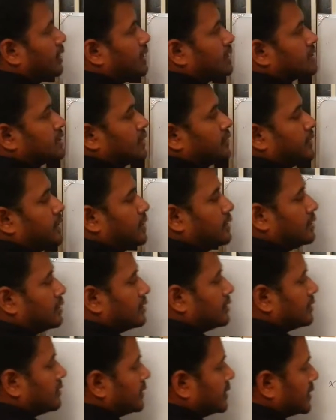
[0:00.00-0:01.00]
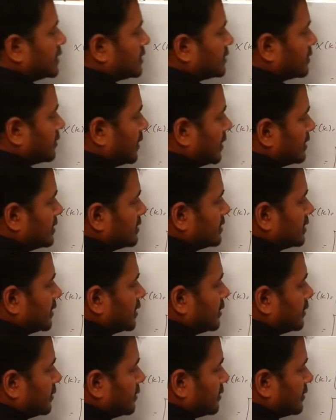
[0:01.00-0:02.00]
6 of n, which is 1
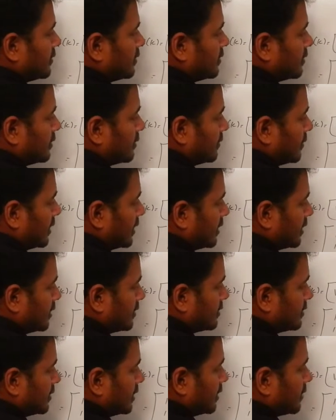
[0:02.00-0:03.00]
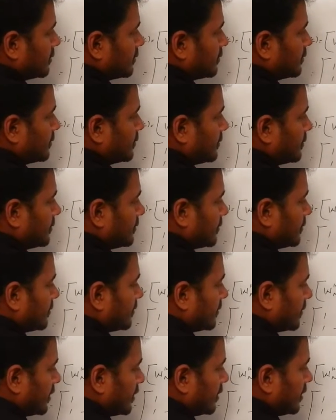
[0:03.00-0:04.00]
0 1 0.
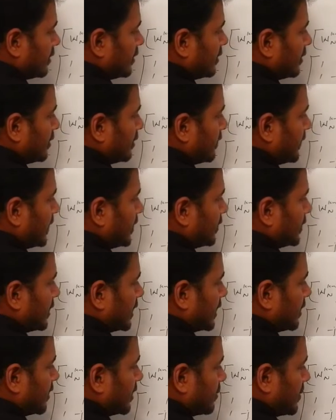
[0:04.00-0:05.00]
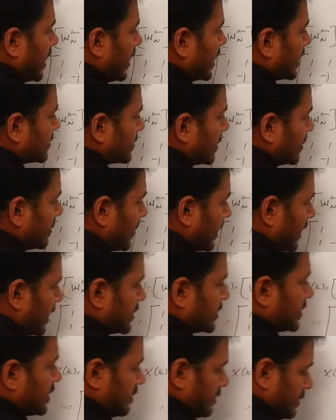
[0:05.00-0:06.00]
If you do the regular matrix
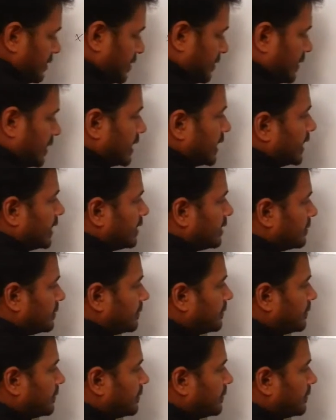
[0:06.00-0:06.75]
multiplication, you will get